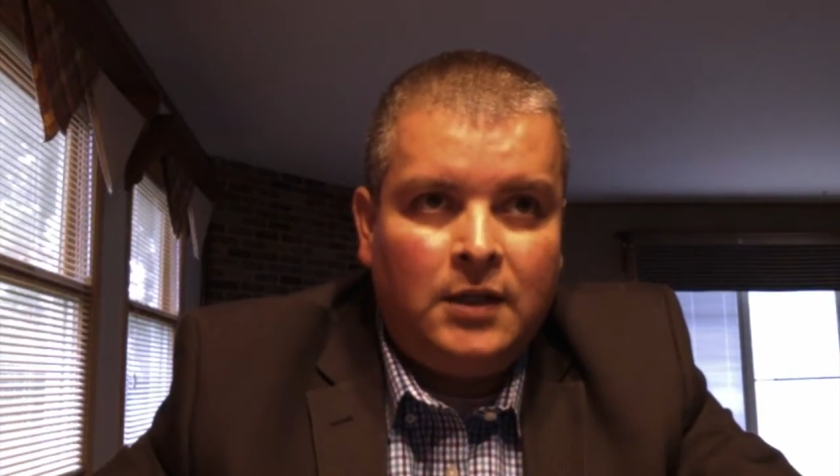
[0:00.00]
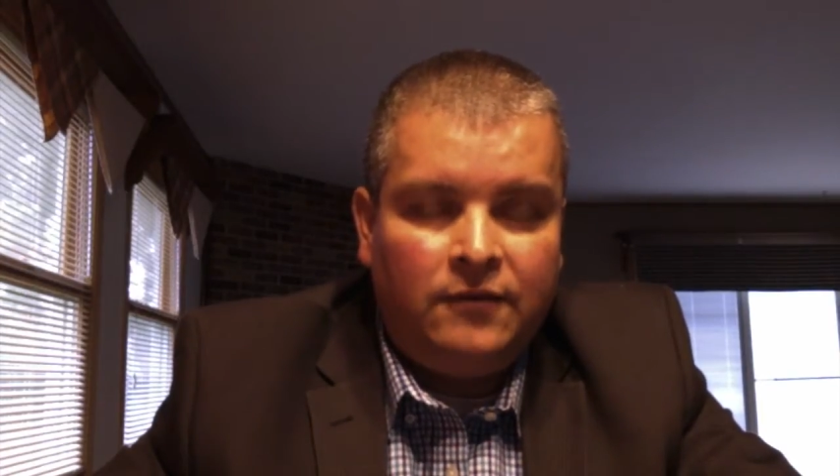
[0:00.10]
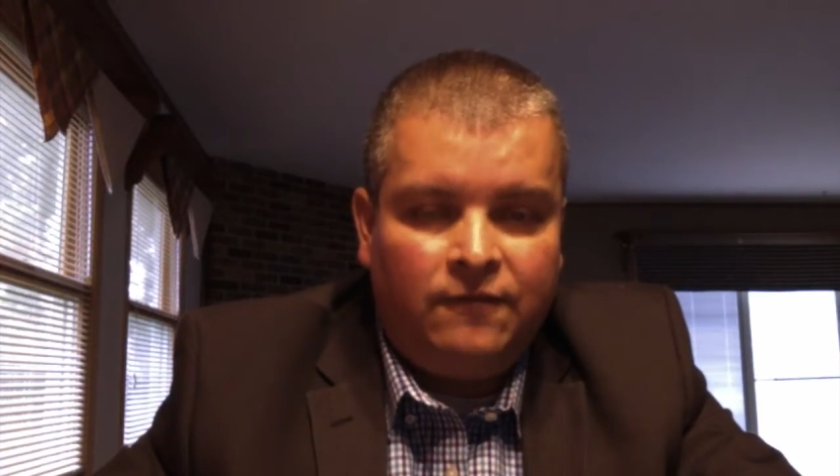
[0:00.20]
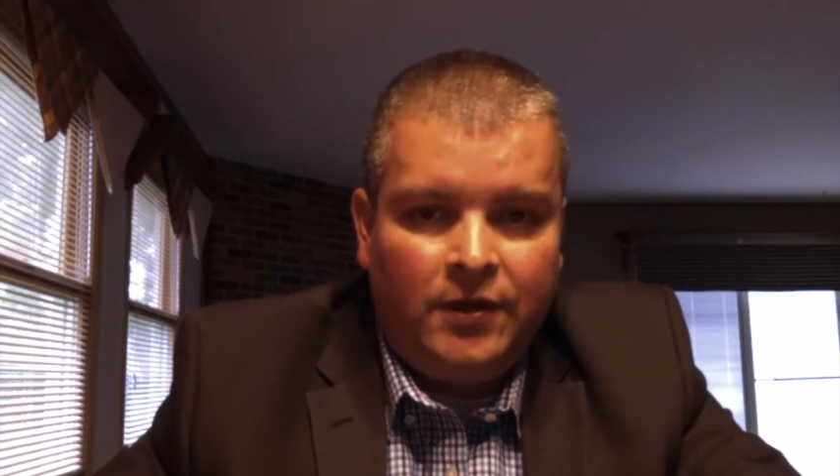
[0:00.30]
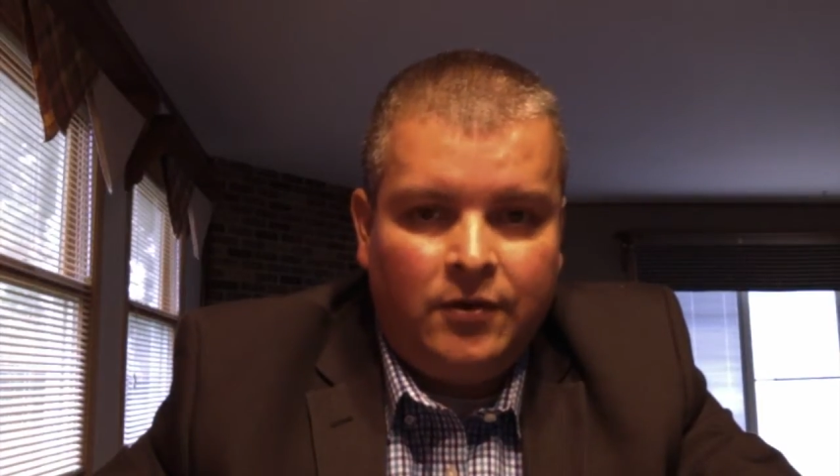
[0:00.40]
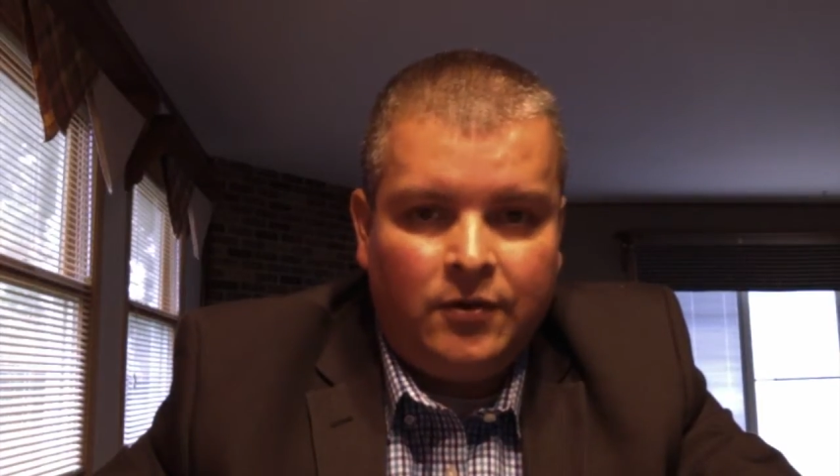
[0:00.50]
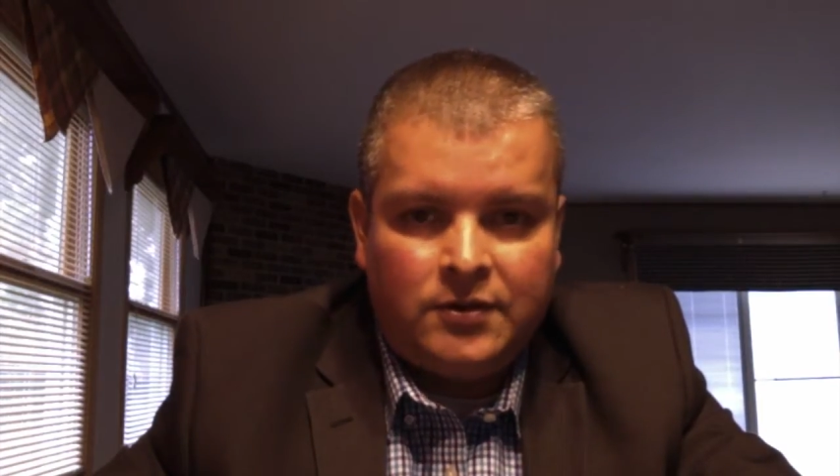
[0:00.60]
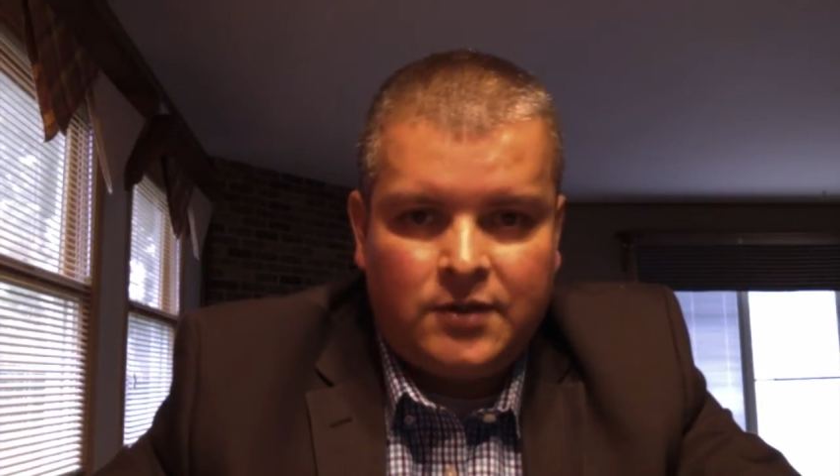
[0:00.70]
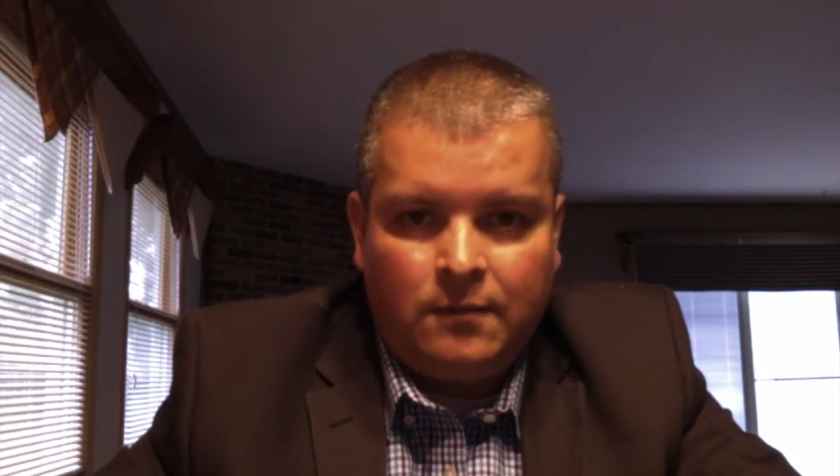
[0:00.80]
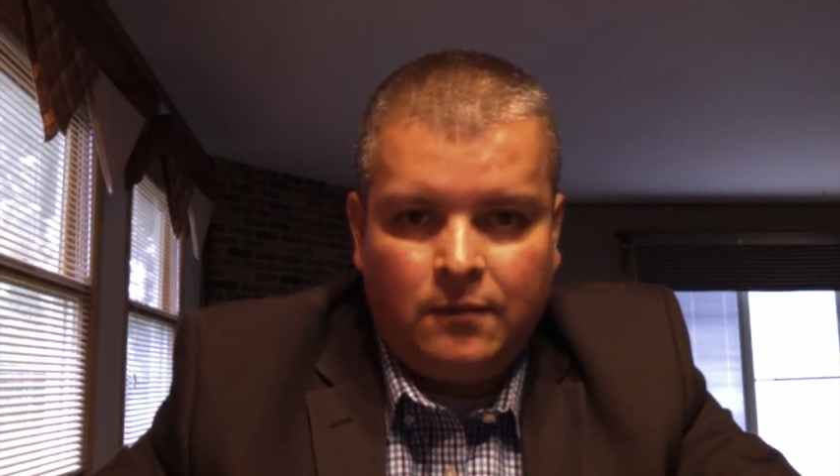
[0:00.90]
fear that
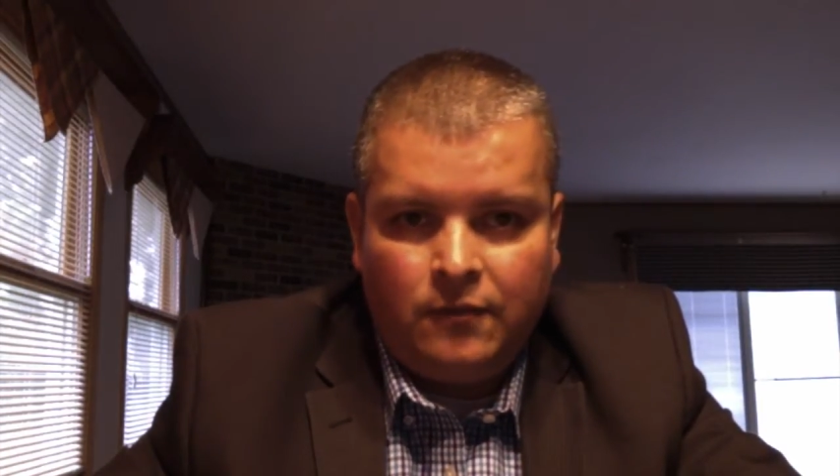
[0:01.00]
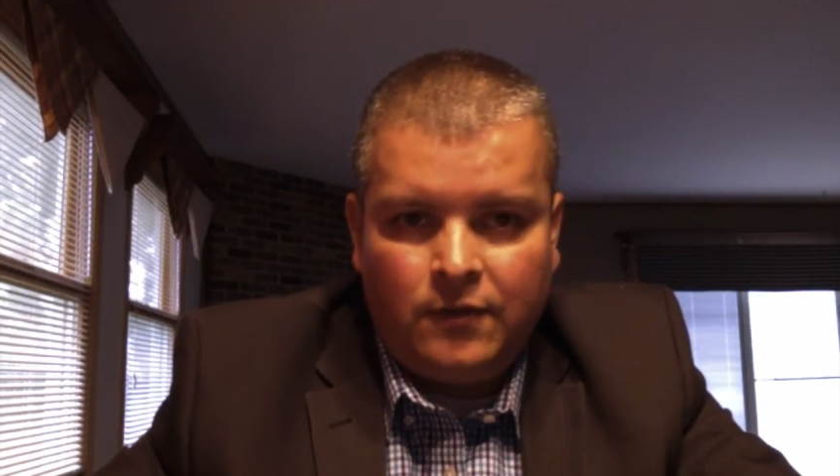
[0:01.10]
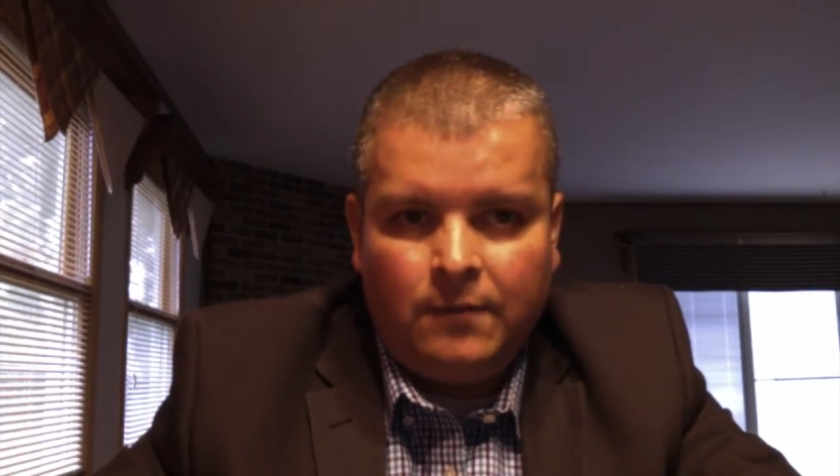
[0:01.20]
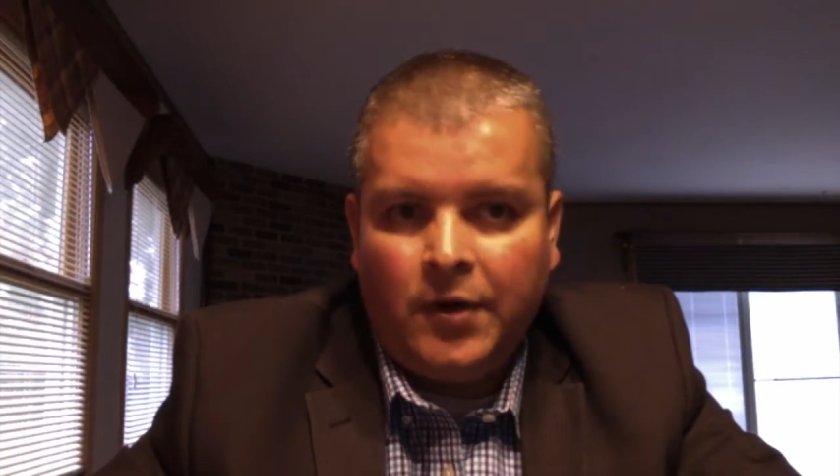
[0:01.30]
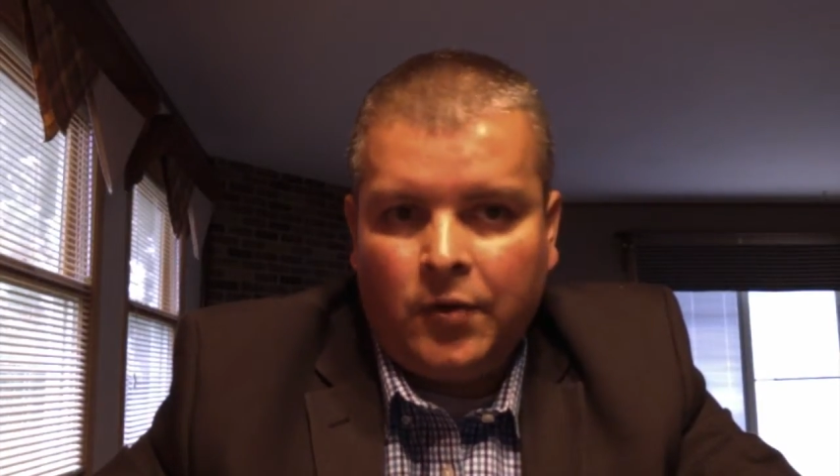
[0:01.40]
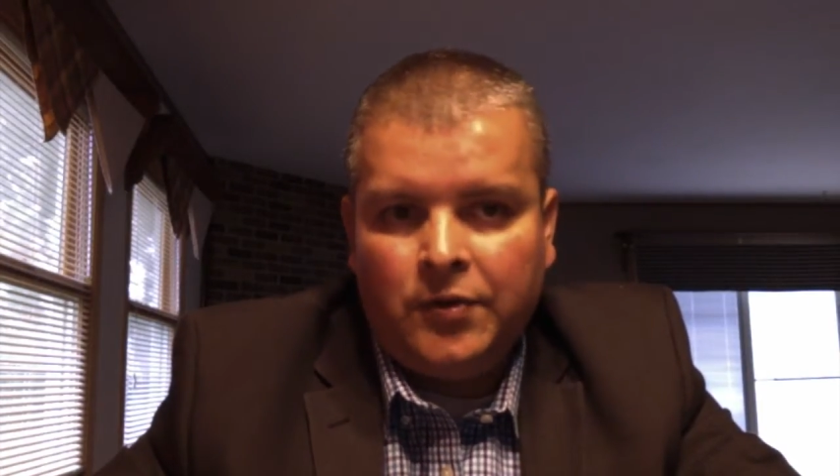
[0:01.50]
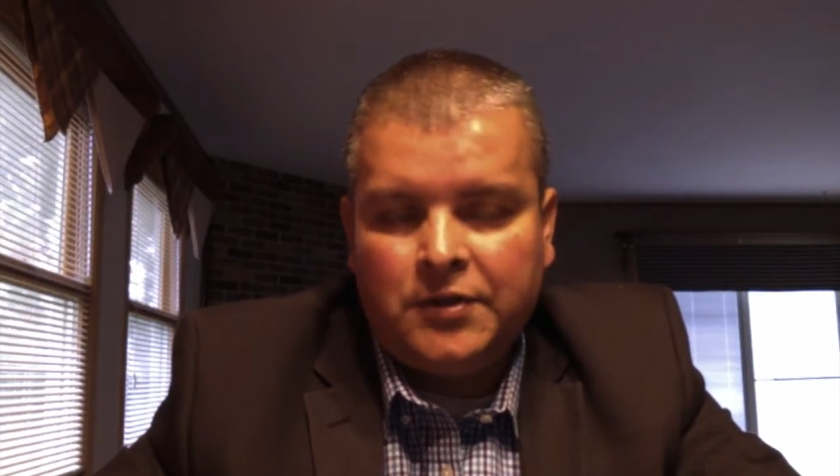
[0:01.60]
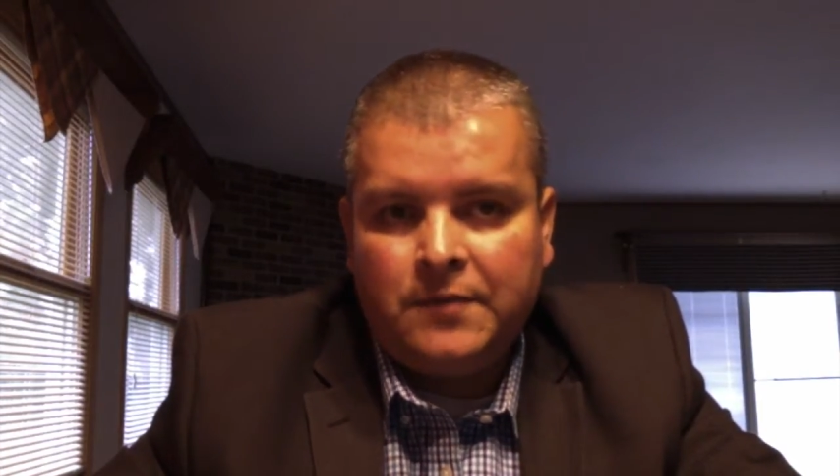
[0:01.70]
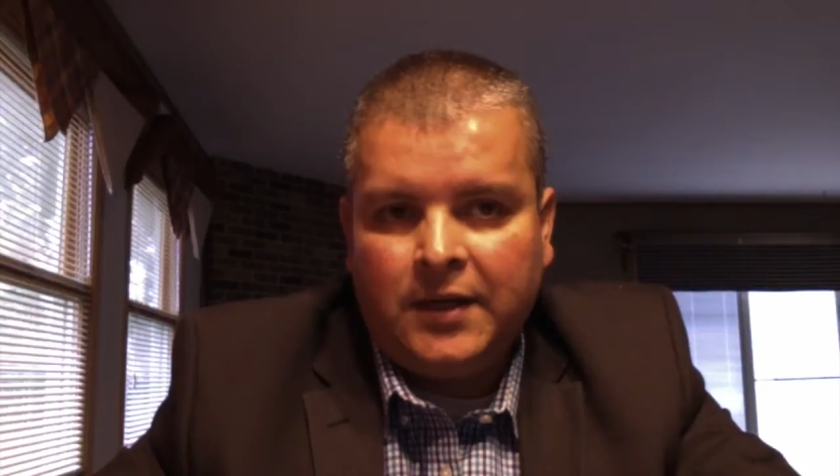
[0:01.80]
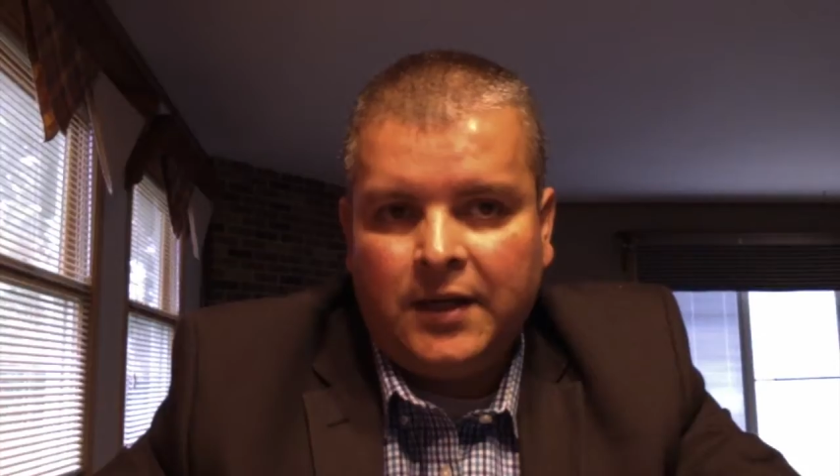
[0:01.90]
some of the
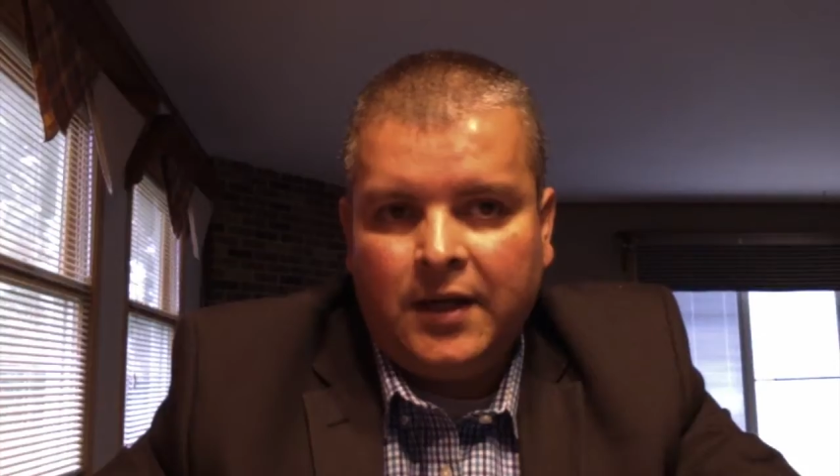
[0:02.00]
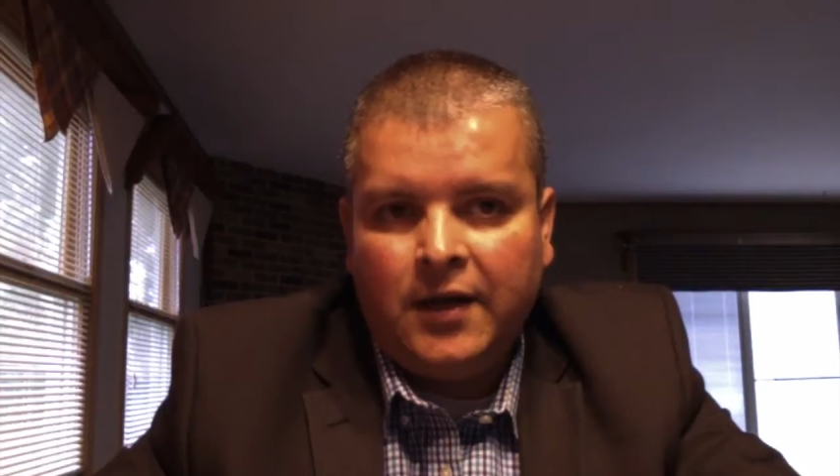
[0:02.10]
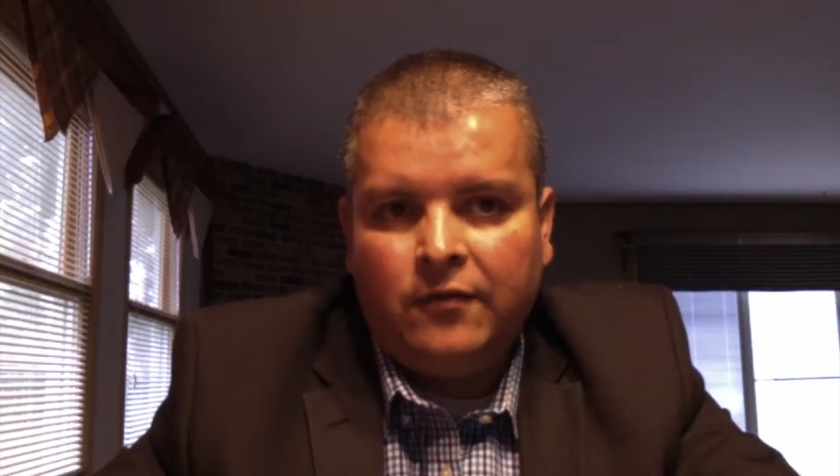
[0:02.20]
minorities may have,